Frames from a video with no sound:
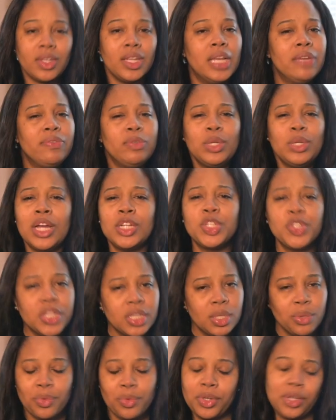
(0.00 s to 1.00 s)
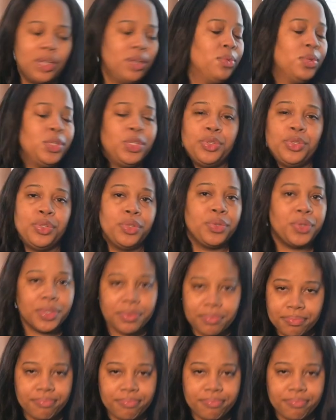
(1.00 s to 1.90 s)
if you're not drinking water, then what you doing?